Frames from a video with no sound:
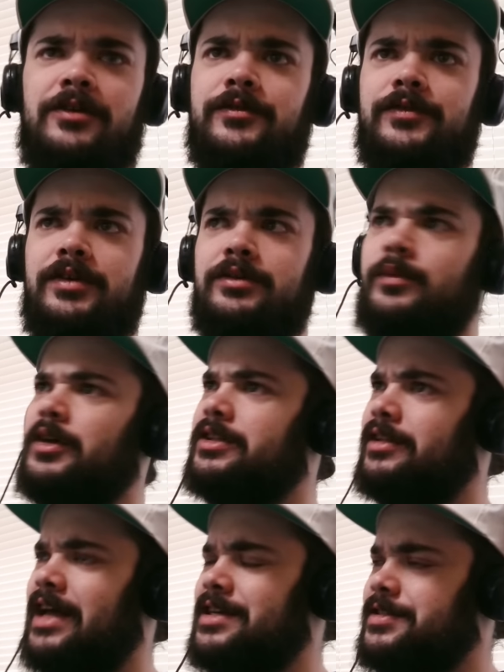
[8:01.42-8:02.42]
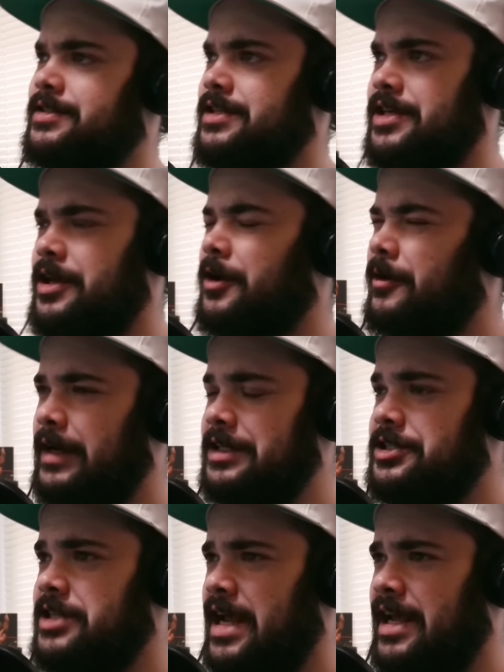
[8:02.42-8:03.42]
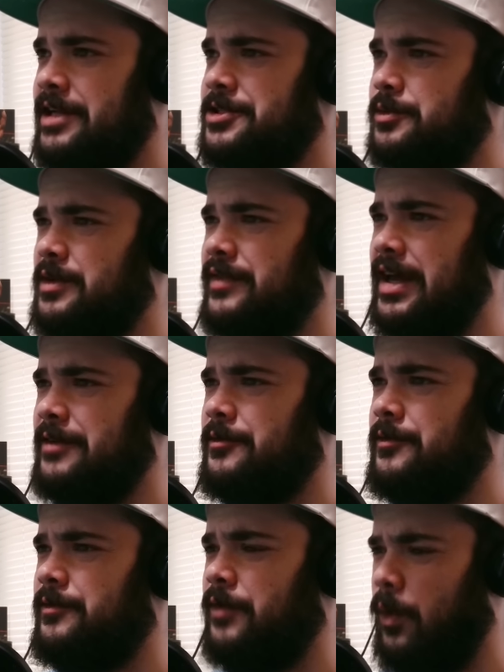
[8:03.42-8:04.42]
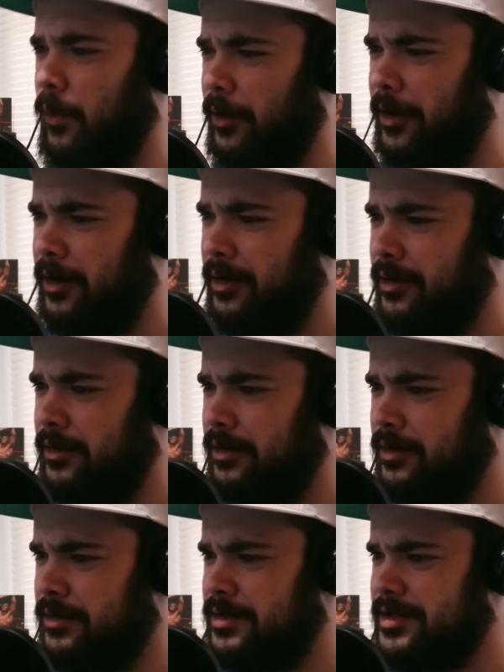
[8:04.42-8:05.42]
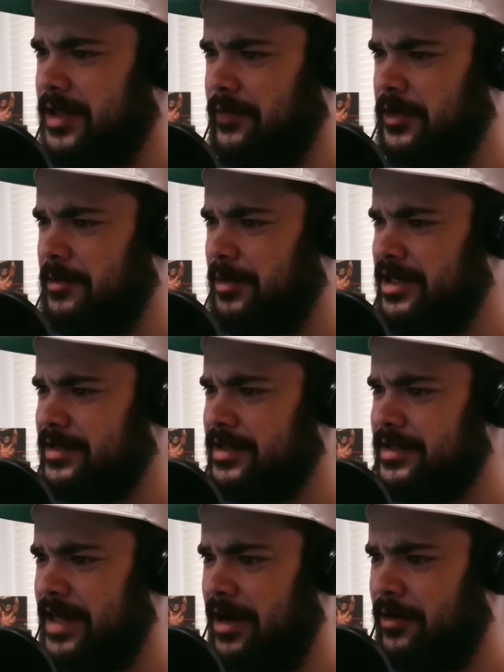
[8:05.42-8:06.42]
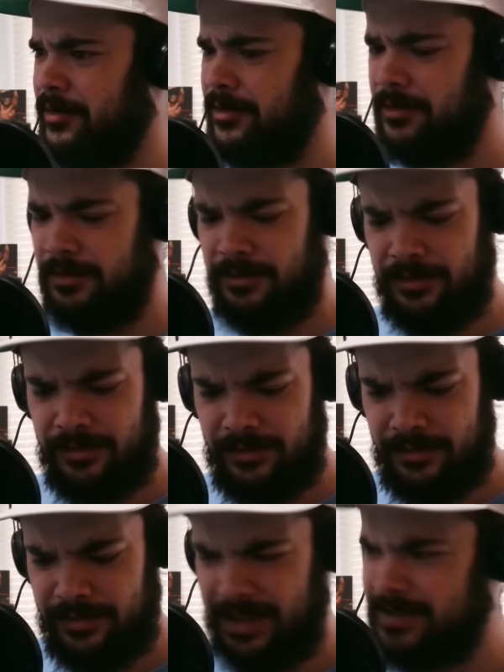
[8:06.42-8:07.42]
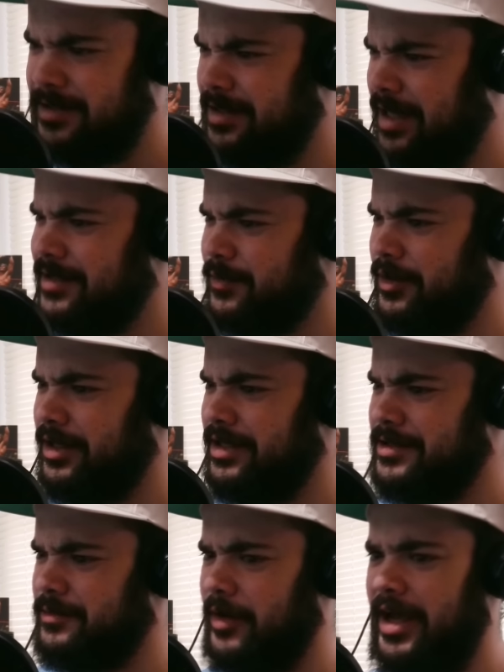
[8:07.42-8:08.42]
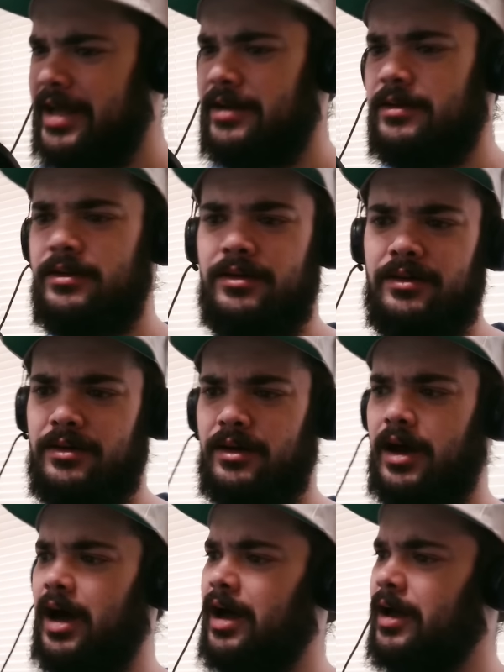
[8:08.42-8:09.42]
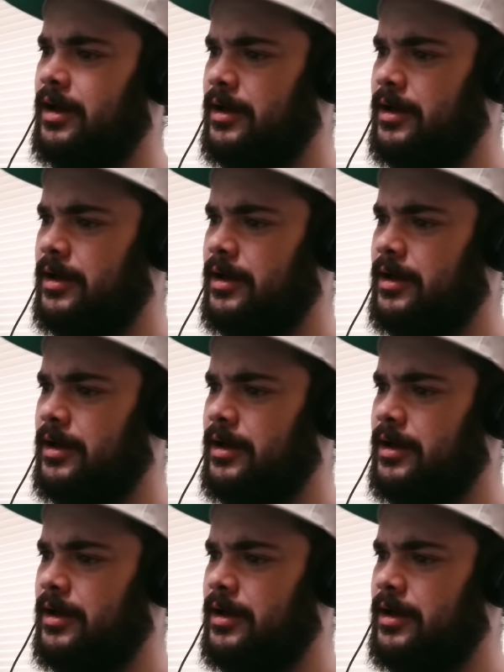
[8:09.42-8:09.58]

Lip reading: of, the last year and change, we've had four 70 pieces now? That's what it is, right? Huh?